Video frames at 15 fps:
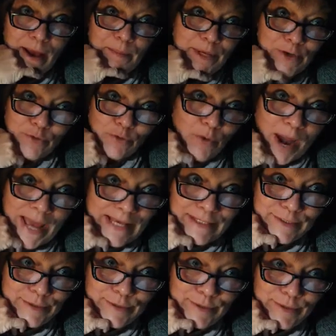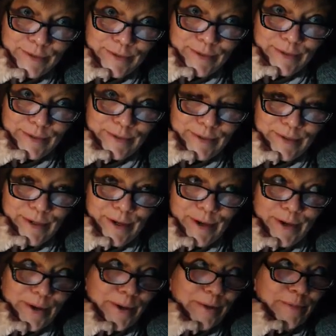I'm in a race
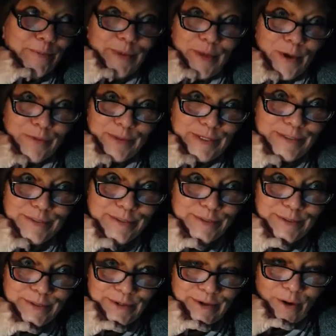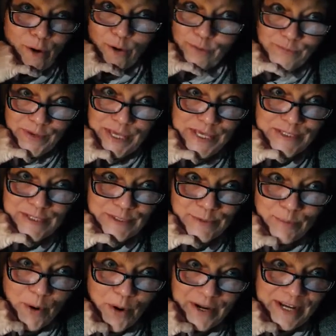with all these RVs in
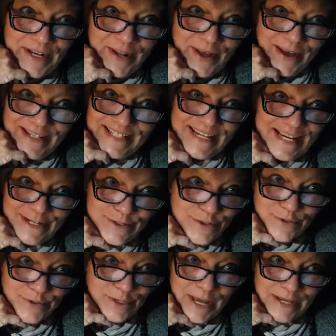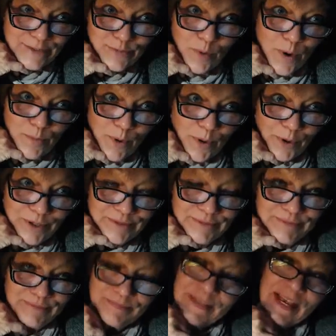the parking lot to get to the next Walmart.
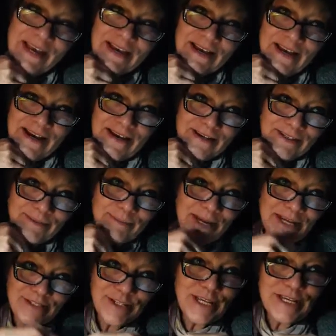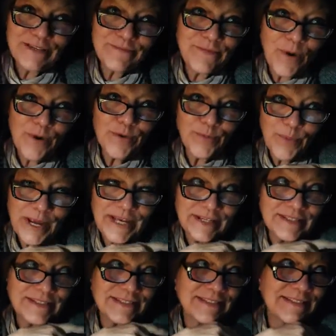As you get farther
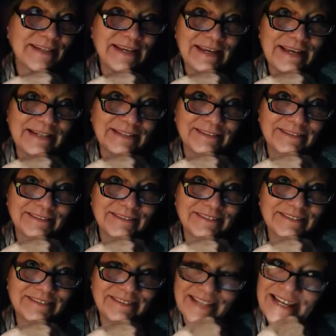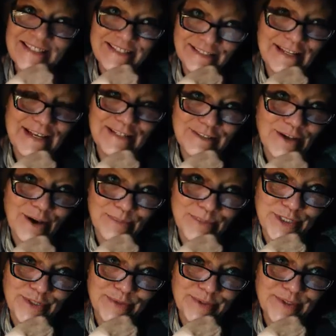west, you get less and less
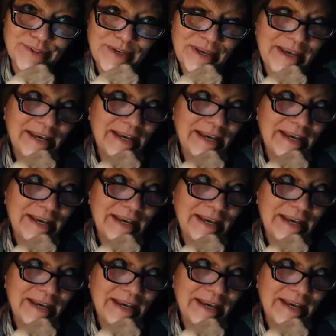options.